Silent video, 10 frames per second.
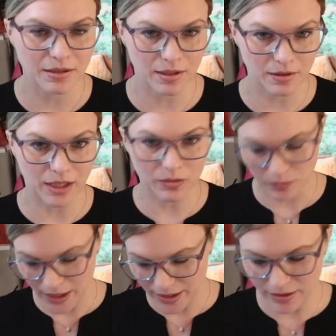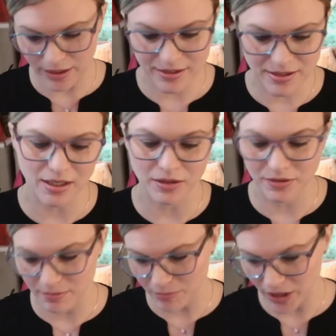I'll write a list, I'll
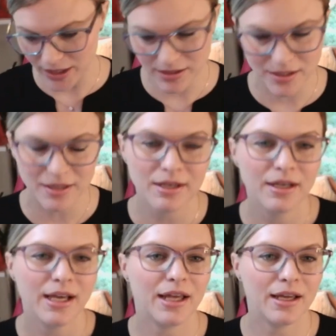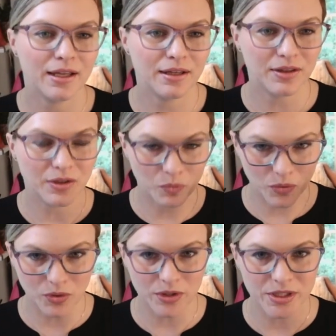number it, and the
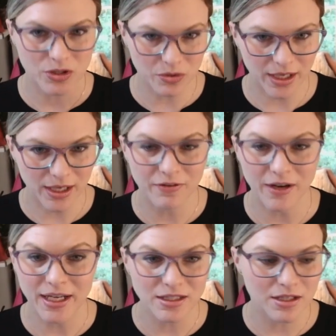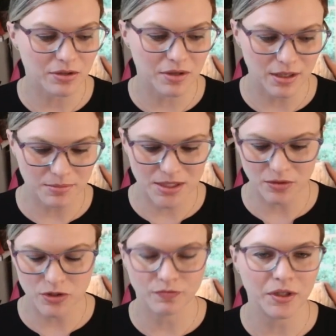rule is 3. If I get to 3 and I'm still
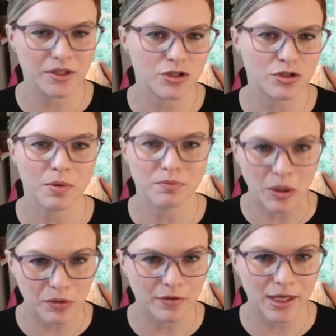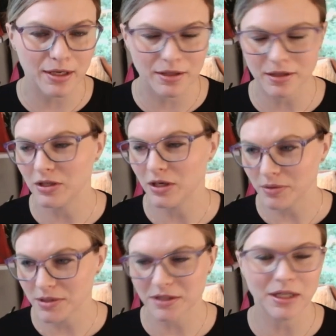feeling super motivated,
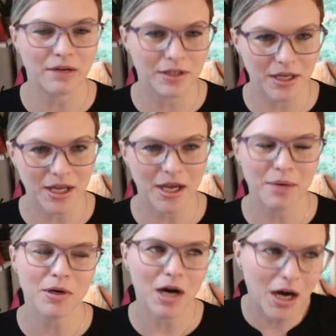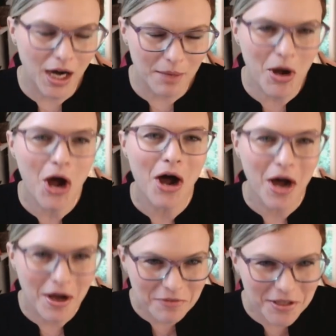it's 11 a.m., I'm
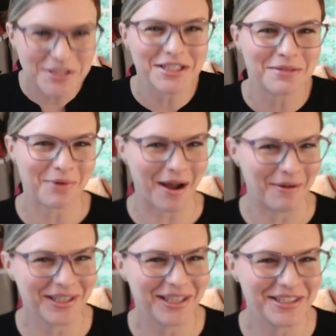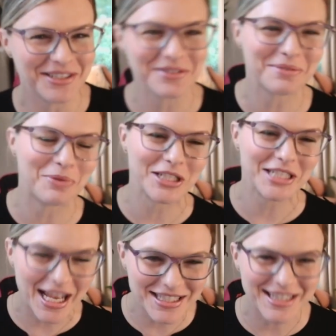obviously probably going to do some more
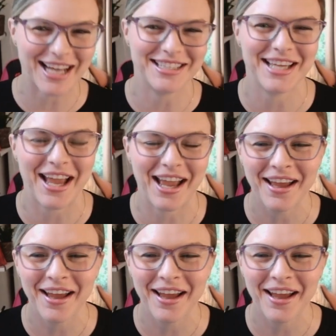tasks that day.